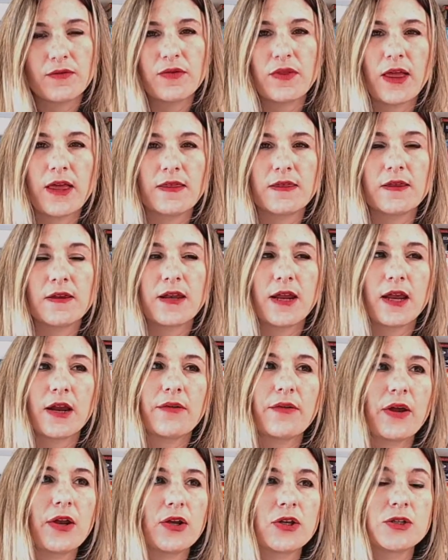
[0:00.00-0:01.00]
like, the
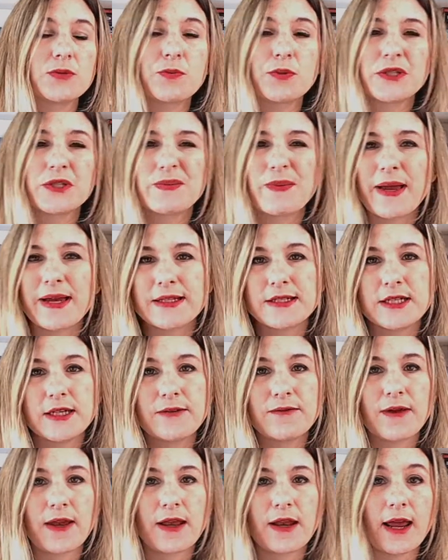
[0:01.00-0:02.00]
narrator's
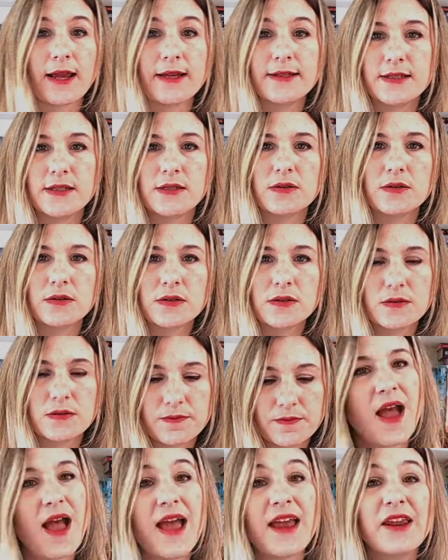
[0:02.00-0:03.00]
perspective and ideals.
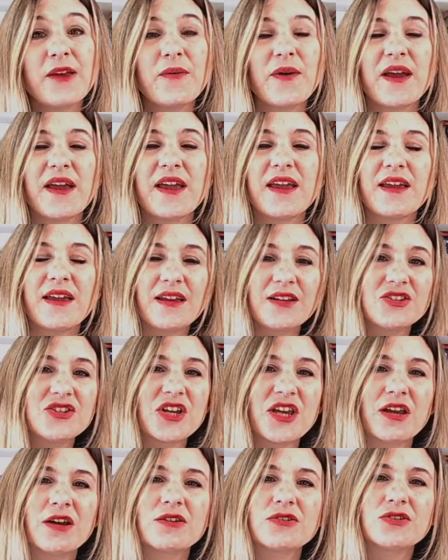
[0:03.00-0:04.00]
Anyway, each
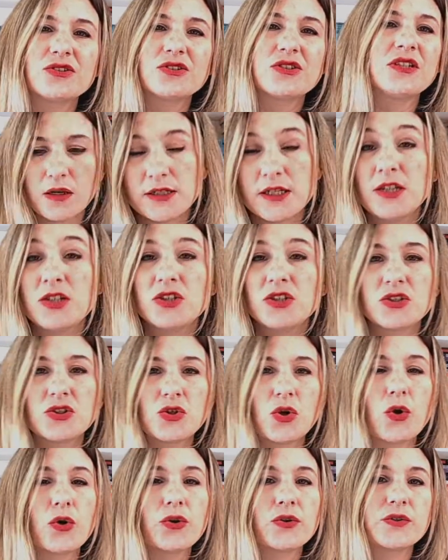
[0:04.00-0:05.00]
character teaches
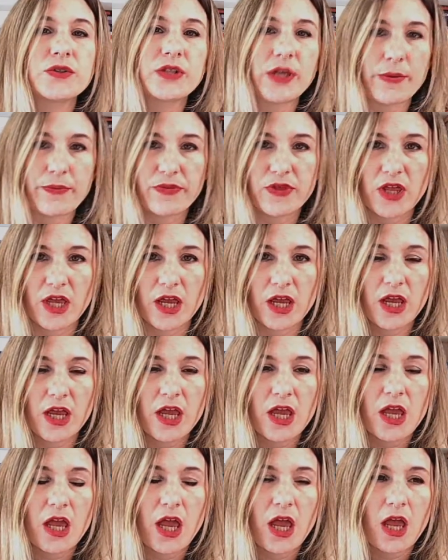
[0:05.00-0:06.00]
Toru something,
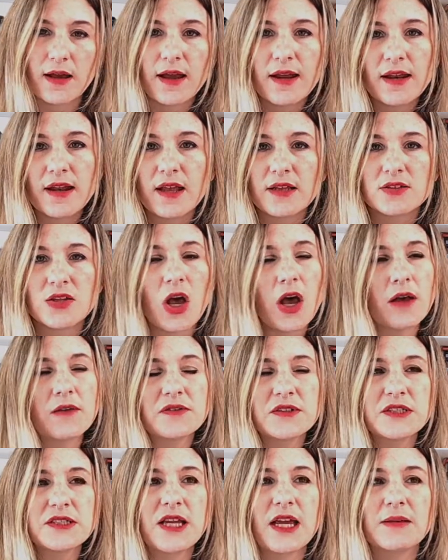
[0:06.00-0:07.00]
and it's
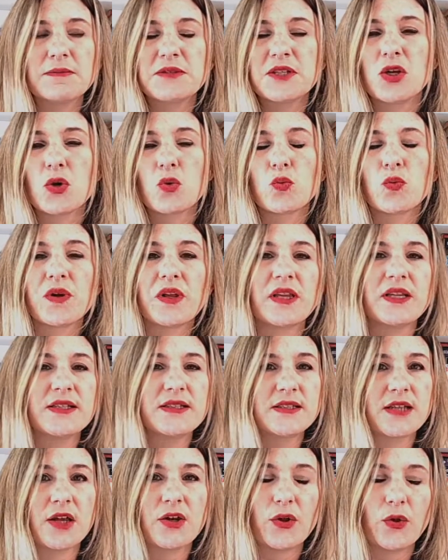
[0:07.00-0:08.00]
oftentimes in a really
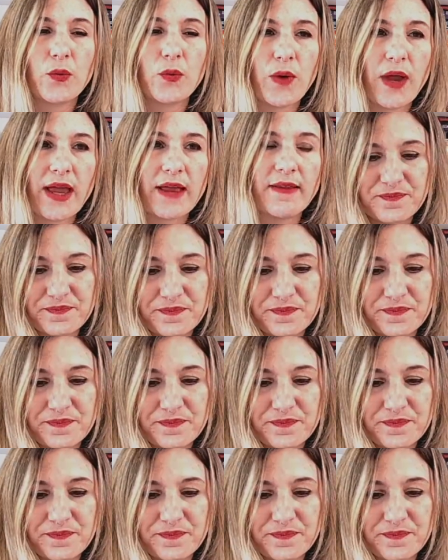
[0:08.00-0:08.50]
subtle way. Like,